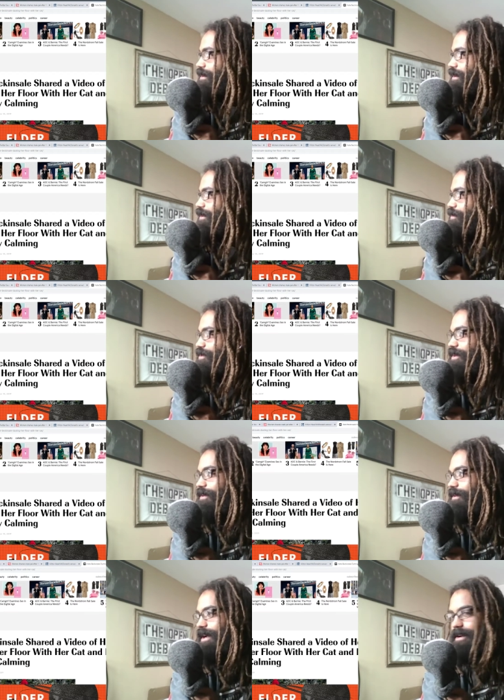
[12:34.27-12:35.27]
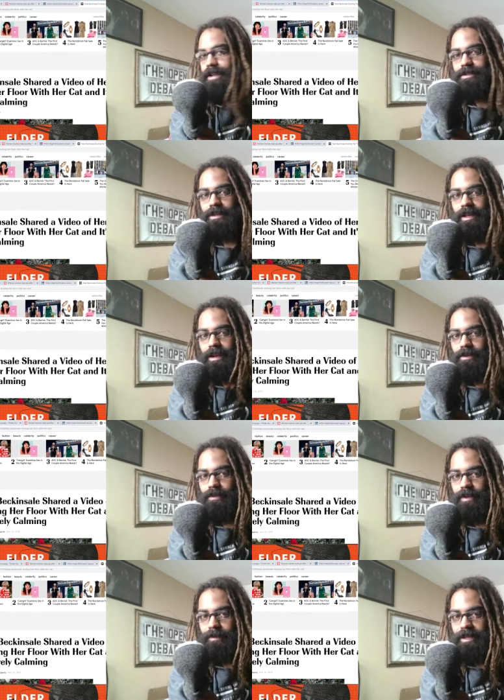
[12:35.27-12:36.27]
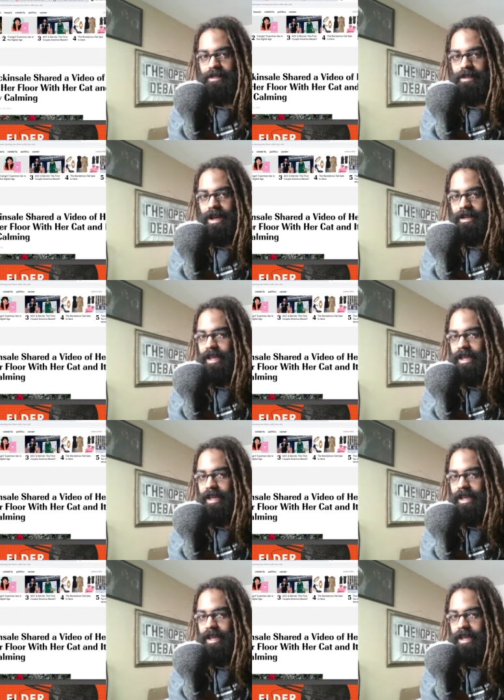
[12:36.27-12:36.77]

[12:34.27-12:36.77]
This was going around yesterday. I don't know if anybody saw it.